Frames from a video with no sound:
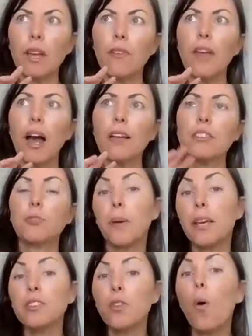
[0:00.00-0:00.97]
that
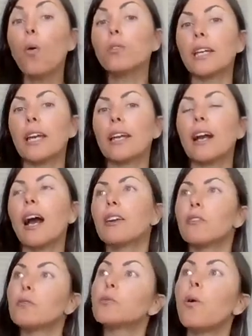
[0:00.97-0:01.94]
space holding kind
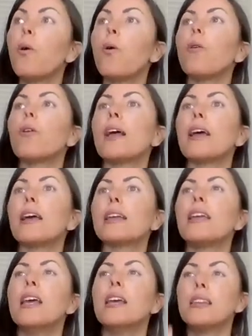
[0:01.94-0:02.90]
of role, and
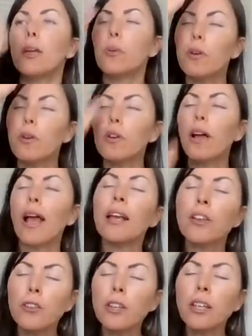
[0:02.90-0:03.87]
they were
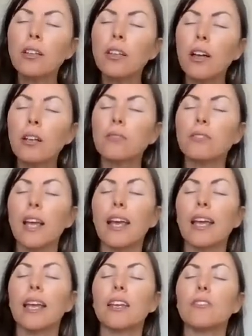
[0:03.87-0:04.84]
anchoring a lot of light,
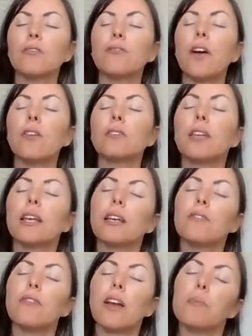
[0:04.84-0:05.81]
and it felt like
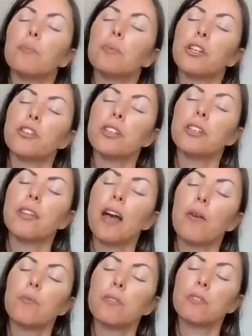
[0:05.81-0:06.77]
a vibration that
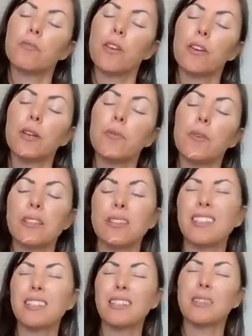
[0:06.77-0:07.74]
was very
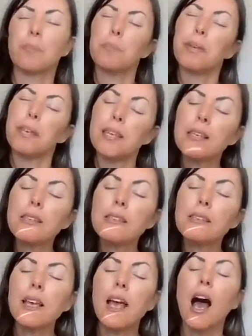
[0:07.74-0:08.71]
resonant to
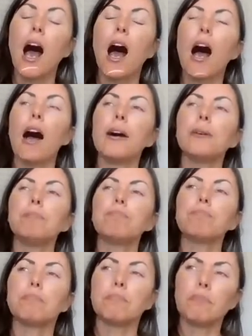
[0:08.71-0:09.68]
peace,
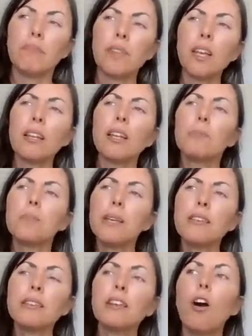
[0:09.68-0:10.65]
like
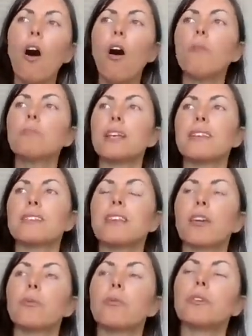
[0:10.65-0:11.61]
peace and calmness,
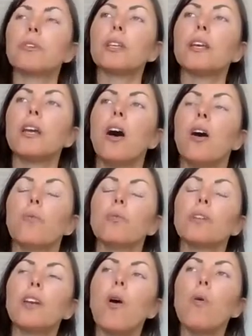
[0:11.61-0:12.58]
like really
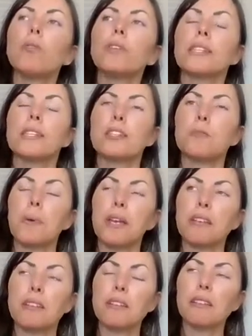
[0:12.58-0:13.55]
holding this
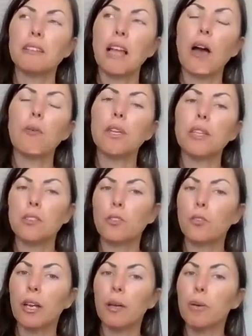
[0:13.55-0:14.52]
space and allowing this
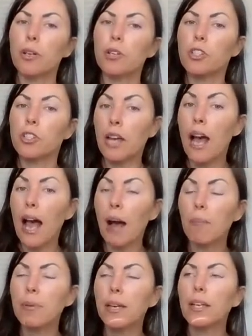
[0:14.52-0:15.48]
great purge to
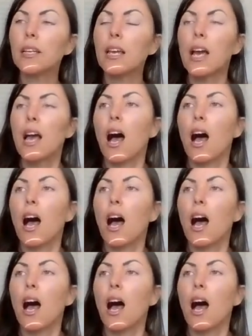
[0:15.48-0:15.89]
happen.